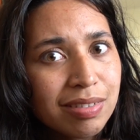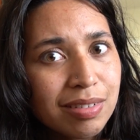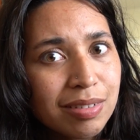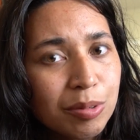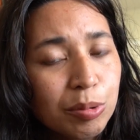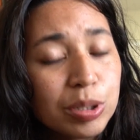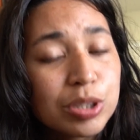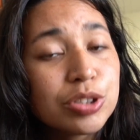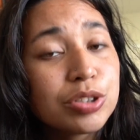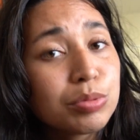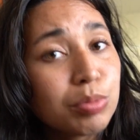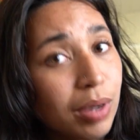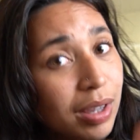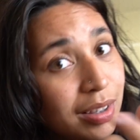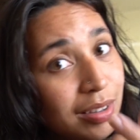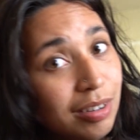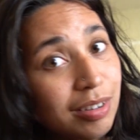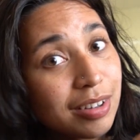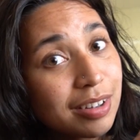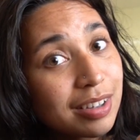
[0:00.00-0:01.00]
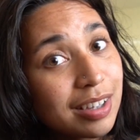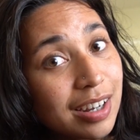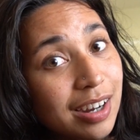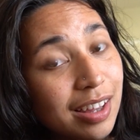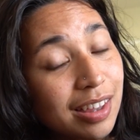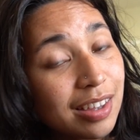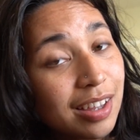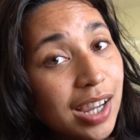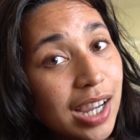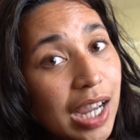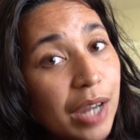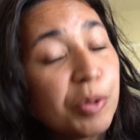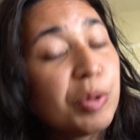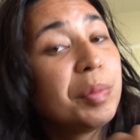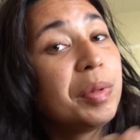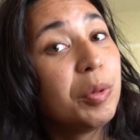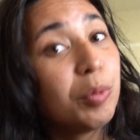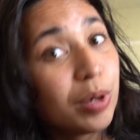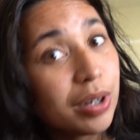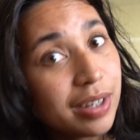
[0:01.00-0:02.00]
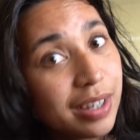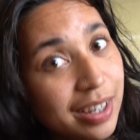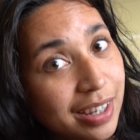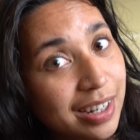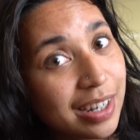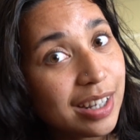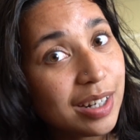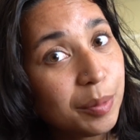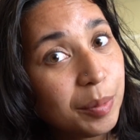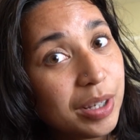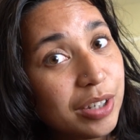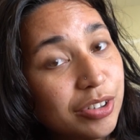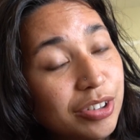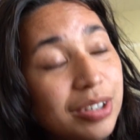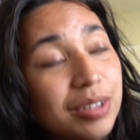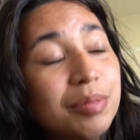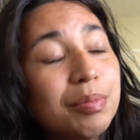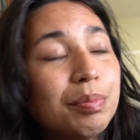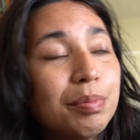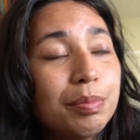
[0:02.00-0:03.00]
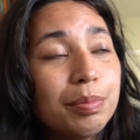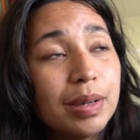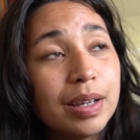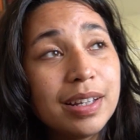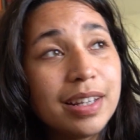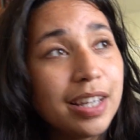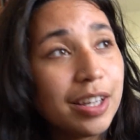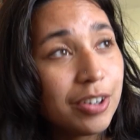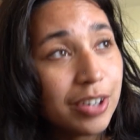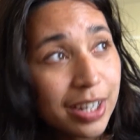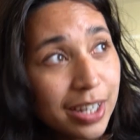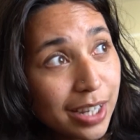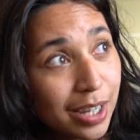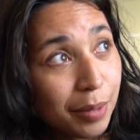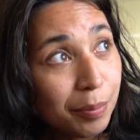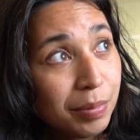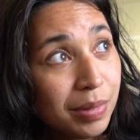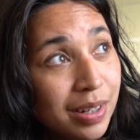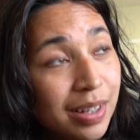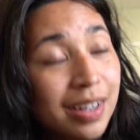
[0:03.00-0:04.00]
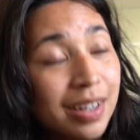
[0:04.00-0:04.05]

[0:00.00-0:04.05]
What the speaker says: which is way longer than I thought I would be working in animation, but here I am.